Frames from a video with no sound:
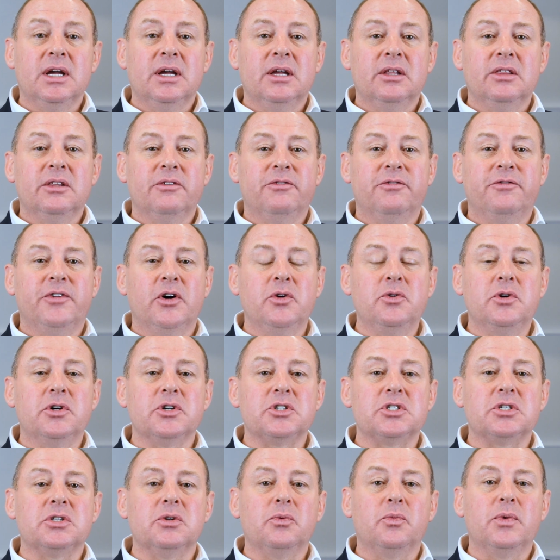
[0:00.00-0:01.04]
The
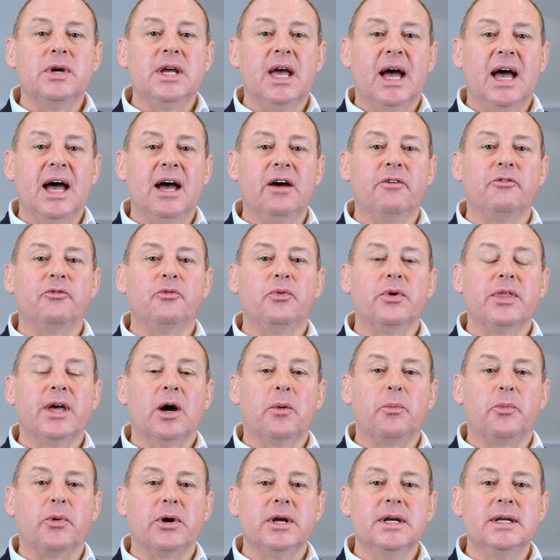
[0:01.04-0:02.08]
focus that we have with
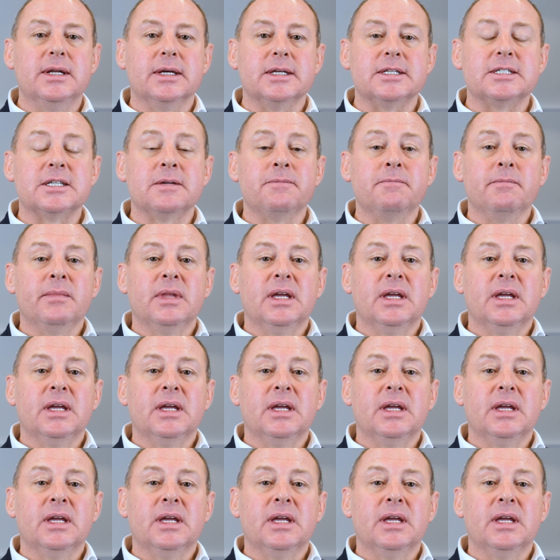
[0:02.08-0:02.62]
our breeders